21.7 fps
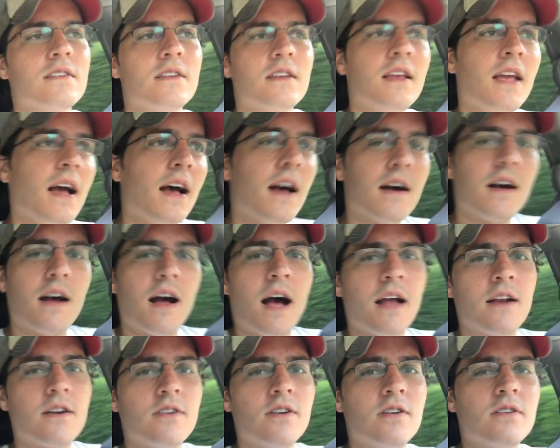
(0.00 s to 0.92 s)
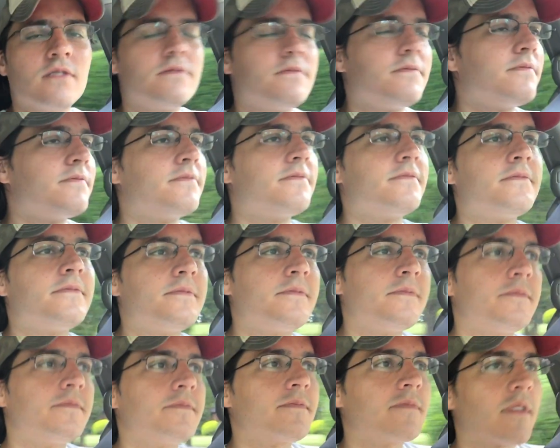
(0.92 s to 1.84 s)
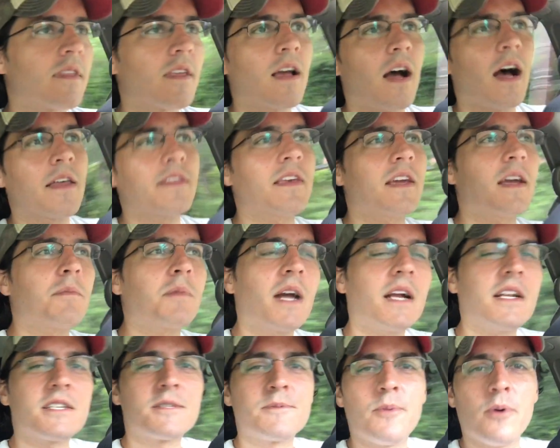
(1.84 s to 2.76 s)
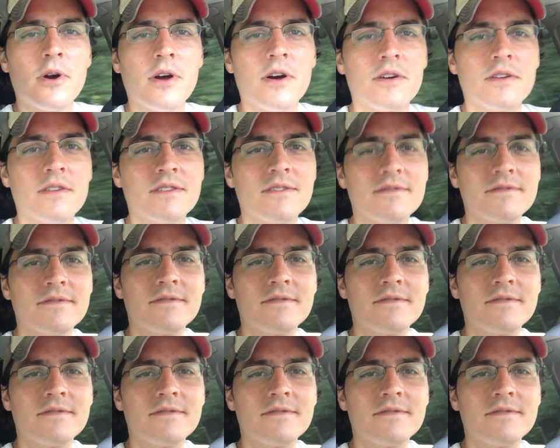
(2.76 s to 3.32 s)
Yeah, I don't know. I think I'm kind of spoiled.